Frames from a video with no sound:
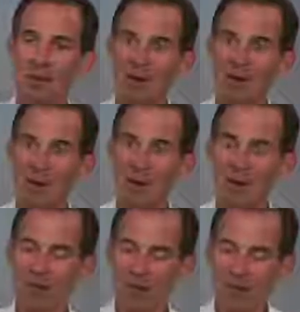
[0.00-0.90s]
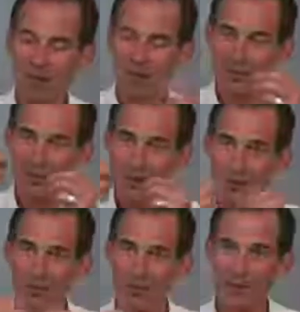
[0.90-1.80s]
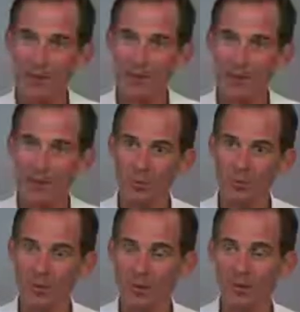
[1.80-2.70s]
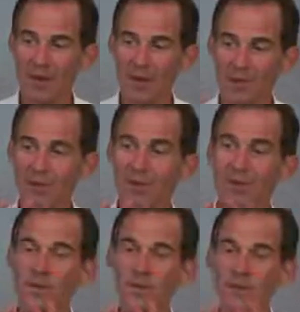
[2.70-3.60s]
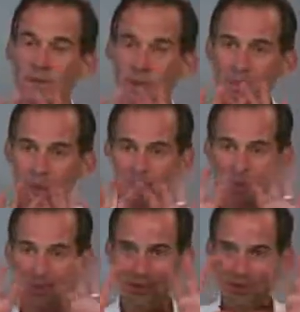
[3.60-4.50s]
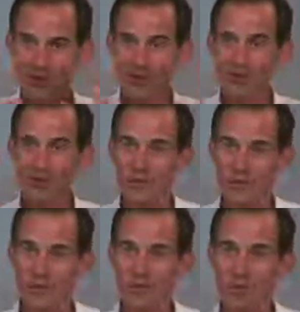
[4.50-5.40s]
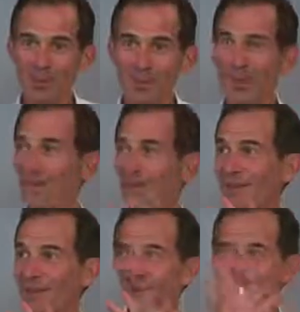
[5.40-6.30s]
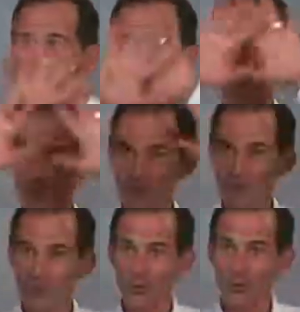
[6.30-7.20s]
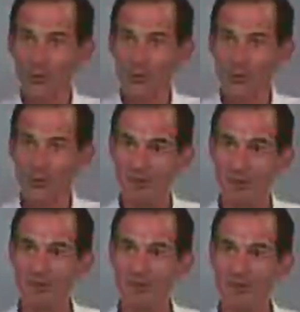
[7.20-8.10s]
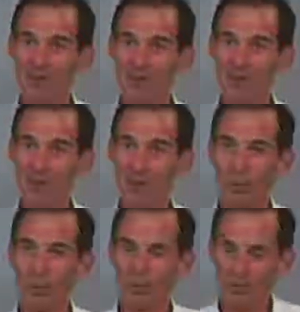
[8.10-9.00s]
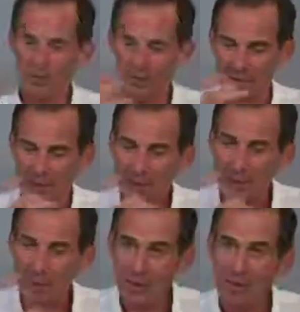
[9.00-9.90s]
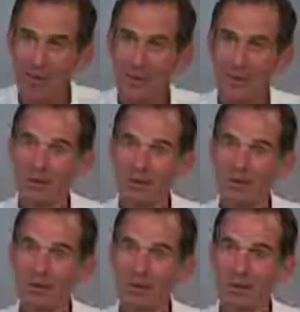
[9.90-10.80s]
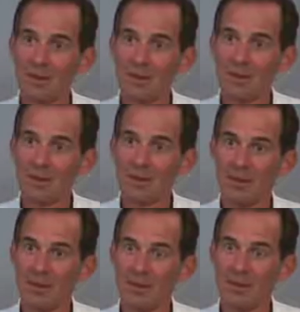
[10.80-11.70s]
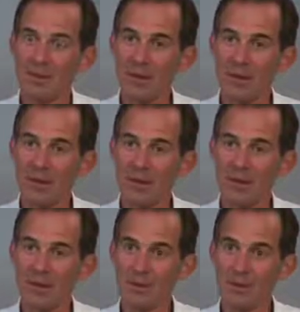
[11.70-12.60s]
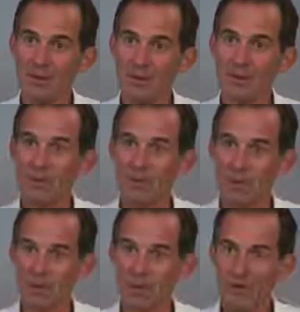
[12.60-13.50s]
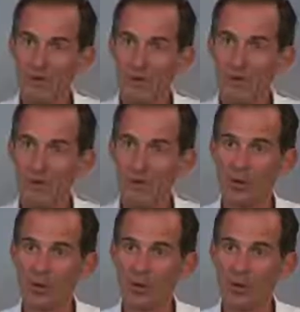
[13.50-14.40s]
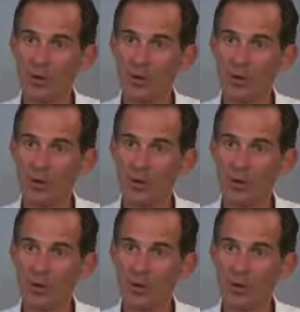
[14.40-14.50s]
as the mind, identifying itself with an object, and therefore seeming to cease being this infinite, all-pervasive awareness, and instead becoming a separate self inside the body.